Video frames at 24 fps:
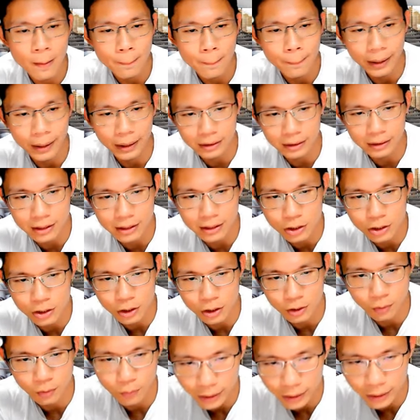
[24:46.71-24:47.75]
make a
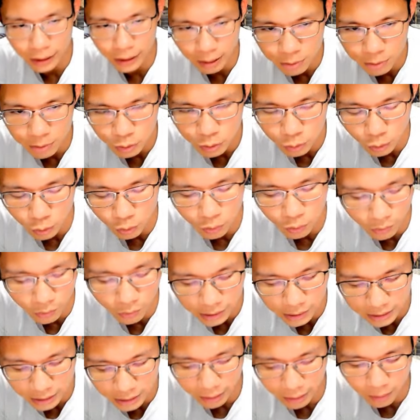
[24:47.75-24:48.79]
decision when it comes to your real
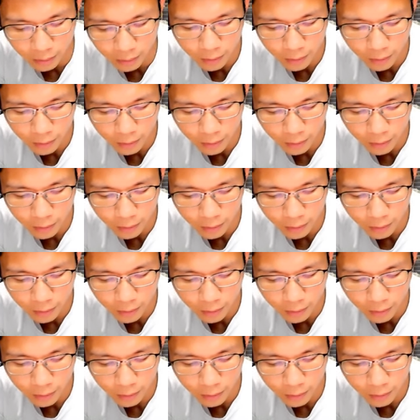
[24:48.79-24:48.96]
estate.